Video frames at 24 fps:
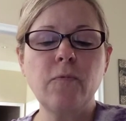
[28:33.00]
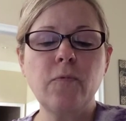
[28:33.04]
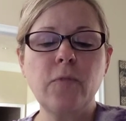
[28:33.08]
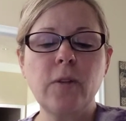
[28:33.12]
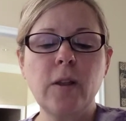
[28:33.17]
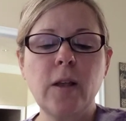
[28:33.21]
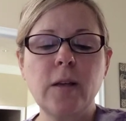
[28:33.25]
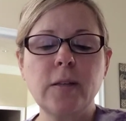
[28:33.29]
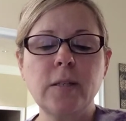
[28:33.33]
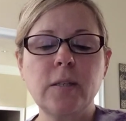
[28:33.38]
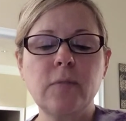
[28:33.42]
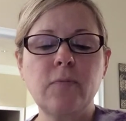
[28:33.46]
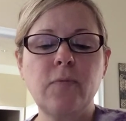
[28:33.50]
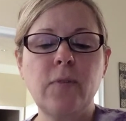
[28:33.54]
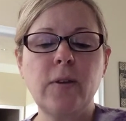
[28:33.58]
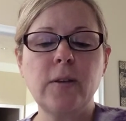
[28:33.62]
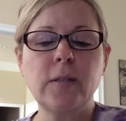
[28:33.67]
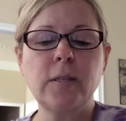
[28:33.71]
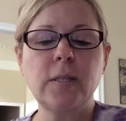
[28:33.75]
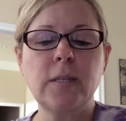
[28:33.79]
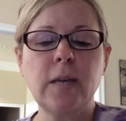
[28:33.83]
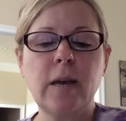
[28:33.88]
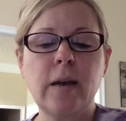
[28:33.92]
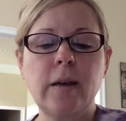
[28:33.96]

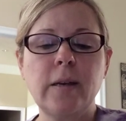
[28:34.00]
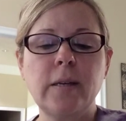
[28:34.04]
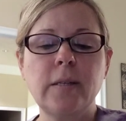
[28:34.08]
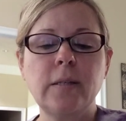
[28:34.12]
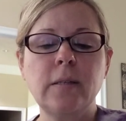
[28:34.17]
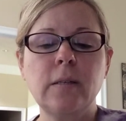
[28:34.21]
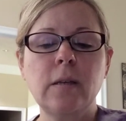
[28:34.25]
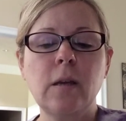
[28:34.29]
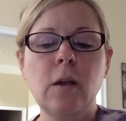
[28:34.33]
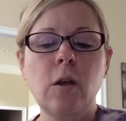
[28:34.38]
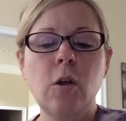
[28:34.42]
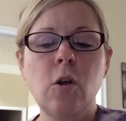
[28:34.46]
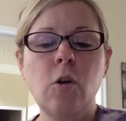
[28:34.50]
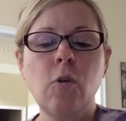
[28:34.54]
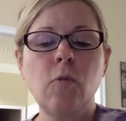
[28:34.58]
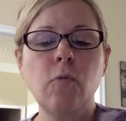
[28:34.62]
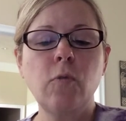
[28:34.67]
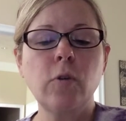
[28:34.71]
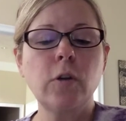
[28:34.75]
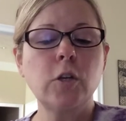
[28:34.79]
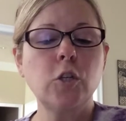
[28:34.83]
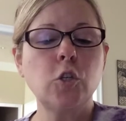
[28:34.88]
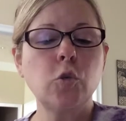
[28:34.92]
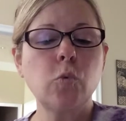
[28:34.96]
philosophize.
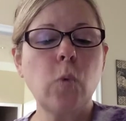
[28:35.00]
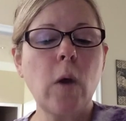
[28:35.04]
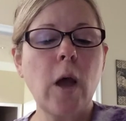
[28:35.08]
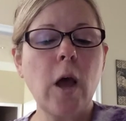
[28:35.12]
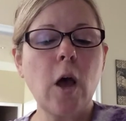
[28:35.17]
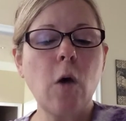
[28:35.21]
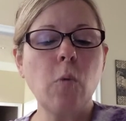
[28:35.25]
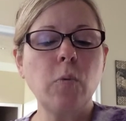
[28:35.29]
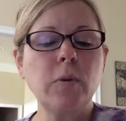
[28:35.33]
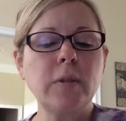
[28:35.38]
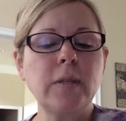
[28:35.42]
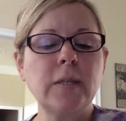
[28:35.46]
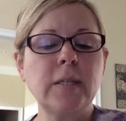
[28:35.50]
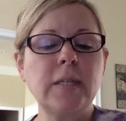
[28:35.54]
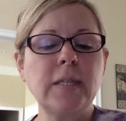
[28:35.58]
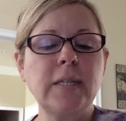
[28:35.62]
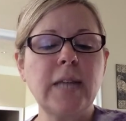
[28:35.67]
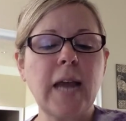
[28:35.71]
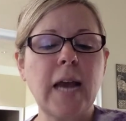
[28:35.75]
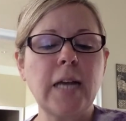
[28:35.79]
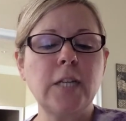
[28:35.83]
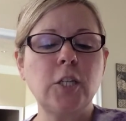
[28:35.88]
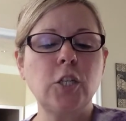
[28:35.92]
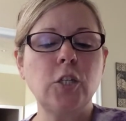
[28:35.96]
For to dwell with the
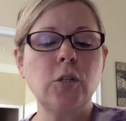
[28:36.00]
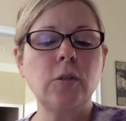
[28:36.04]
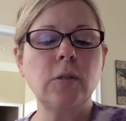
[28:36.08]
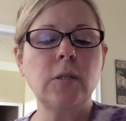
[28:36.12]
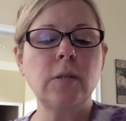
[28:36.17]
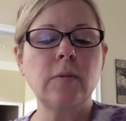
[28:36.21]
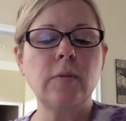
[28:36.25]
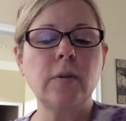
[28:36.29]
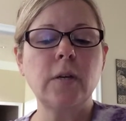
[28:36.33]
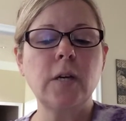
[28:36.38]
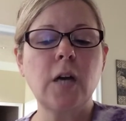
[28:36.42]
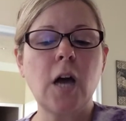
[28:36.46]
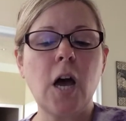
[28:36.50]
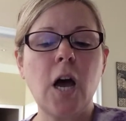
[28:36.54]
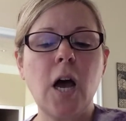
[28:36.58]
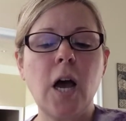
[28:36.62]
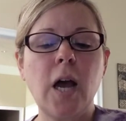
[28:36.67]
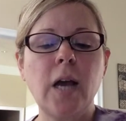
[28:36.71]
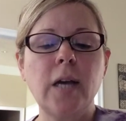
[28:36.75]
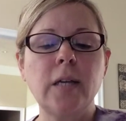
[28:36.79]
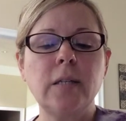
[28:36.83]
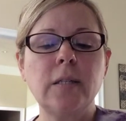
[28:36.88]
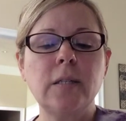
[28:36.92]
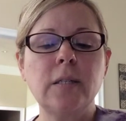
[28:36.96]
statues of the
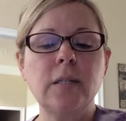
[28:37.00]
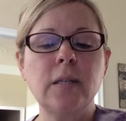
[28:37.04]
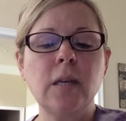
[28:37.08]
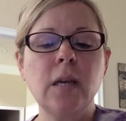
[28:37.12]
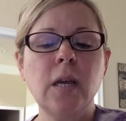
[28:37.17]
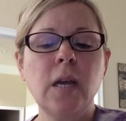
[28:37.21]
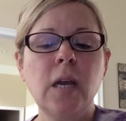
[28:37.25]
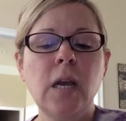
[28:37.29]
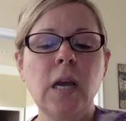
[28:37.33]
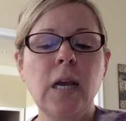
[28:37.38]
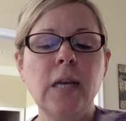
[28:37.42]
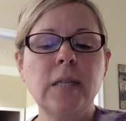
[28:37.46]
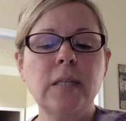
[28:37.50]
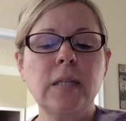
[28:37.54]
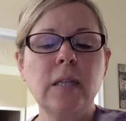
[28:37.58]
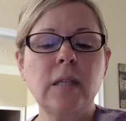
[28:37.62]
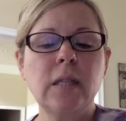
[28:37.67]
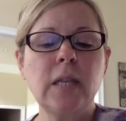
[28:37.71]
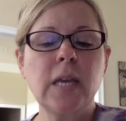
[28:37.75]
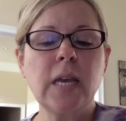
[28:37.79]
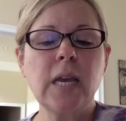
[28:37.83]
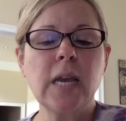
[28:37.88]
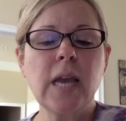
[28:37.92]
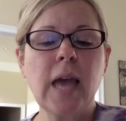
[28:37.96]
gods is a
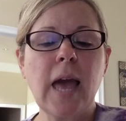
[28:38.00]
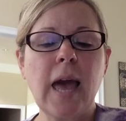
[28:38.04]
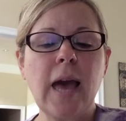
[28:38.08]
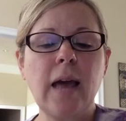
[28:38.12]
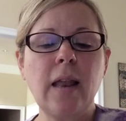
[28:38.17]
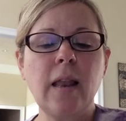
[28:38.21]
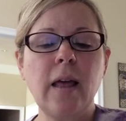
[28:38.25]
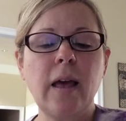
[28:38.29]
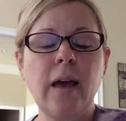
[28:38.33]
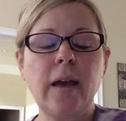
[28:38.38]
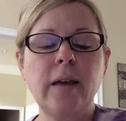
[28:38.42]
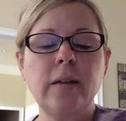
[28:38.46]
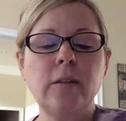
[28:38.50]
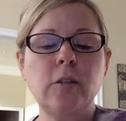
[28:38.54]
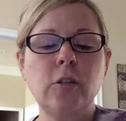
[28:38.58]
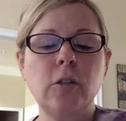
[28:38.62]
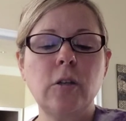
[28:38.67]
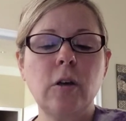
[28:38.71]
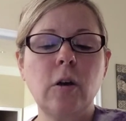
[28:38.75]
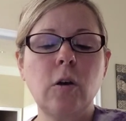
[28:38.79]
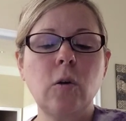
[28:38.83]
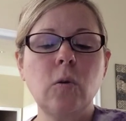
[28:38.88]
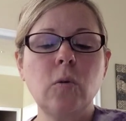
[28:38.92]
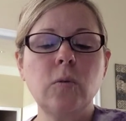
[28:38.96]
thing allied to
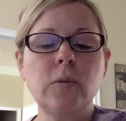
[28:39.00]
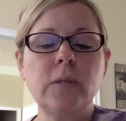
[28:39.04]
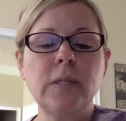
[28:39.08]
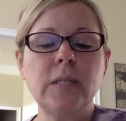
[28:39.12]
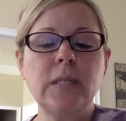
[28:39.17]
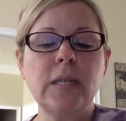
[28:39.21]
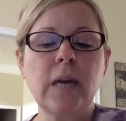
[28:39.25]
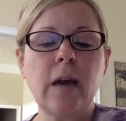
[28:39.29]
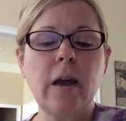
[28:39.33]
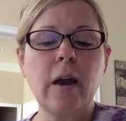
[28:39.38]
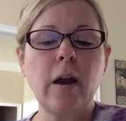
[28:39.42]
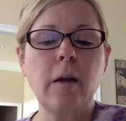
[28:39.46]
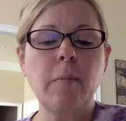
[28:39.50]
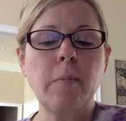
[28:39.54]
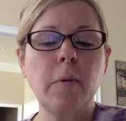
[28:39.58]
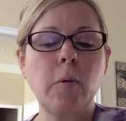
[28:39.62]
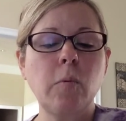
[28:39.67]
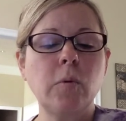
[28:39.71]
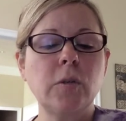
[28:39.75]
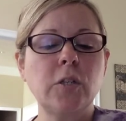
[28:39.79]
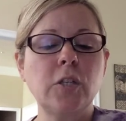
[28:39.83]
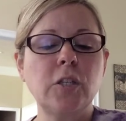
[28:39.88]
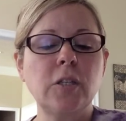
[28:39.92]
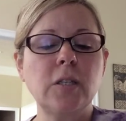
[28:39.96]
the whole desire by
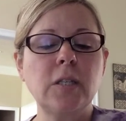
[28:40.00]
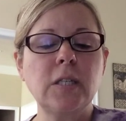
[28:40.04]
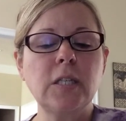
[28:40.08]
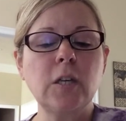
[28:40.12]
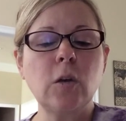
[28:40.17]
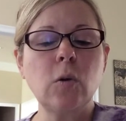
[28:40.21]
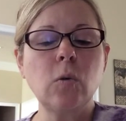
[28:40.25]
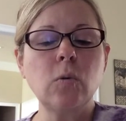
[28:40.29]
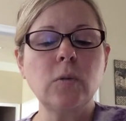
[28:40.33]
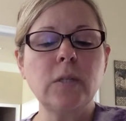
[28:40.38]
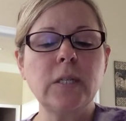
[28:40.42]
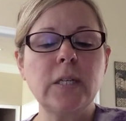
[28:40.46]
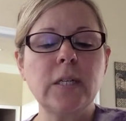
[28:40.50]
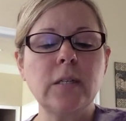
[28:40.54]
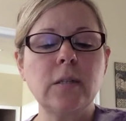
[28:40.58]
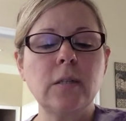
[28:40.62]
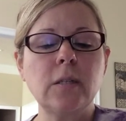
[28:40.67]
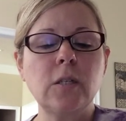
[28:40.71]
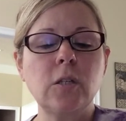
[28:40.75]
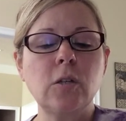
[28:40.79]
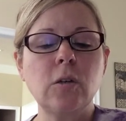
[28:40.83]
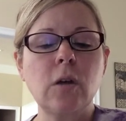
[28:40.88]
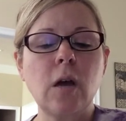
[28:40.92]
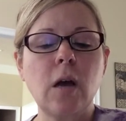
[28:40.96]
which the soul
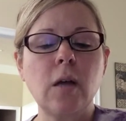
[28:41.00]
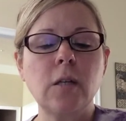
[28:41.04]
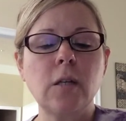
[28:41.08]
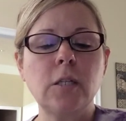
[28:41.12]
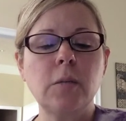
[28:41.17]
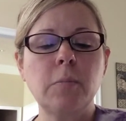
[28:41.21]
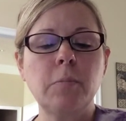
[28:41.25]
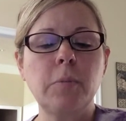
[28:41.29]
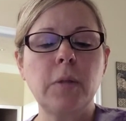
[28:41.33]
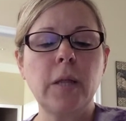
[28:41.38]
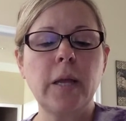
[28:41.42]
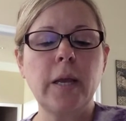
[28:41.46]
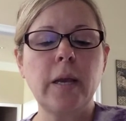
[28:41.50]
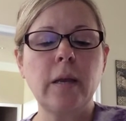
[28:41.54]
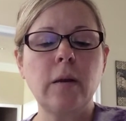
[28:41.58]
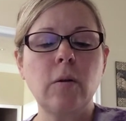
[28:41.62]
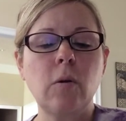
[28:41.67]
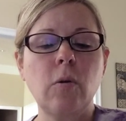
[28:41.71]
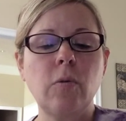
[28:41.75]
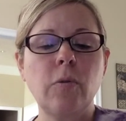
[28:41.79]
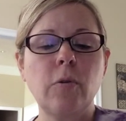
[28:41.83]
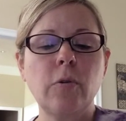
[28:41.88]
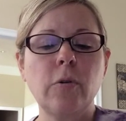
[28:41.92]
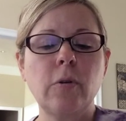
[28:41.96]
tends to contemplate
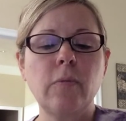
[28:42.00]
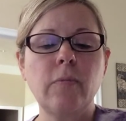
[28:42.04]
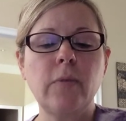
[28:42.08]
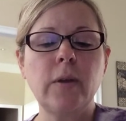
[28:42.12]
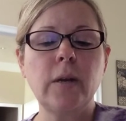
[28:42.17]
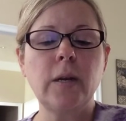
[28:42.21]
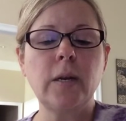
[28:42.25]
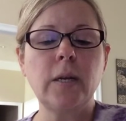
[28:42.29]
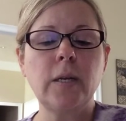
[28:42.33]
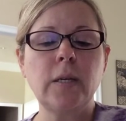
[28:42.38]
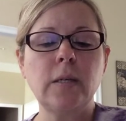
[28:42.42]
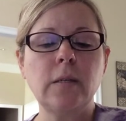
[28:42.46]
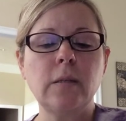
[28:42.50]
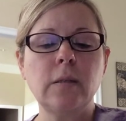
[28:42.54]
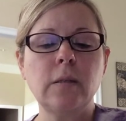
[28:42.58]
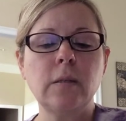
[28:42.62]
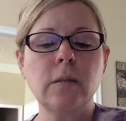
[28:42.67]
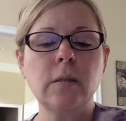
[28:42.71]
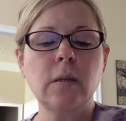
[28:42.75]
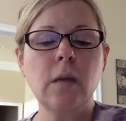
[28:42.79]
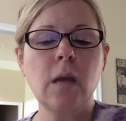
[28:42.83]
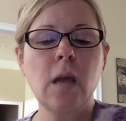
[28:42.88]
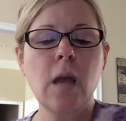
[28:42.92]
on their divinities.